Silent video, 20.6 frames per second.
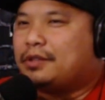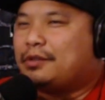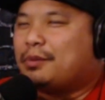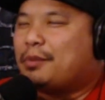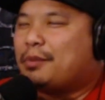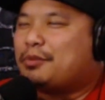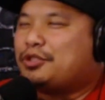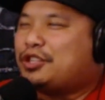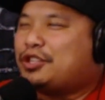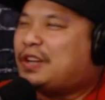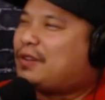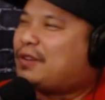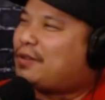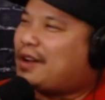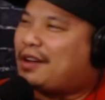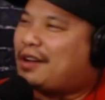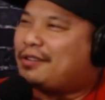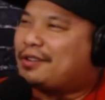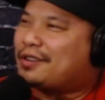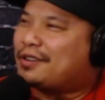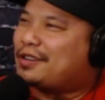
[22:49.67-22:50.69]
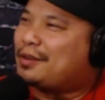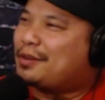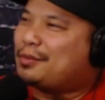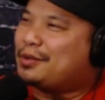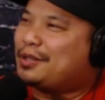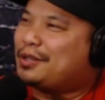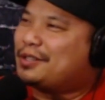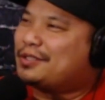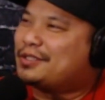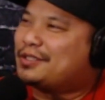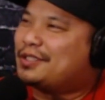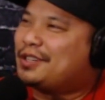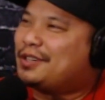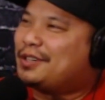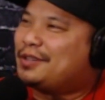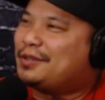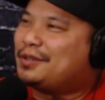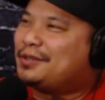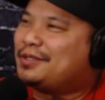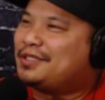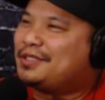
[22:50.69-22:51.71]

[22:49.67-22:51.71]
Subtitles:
remember Jay Crowder a couple years ago?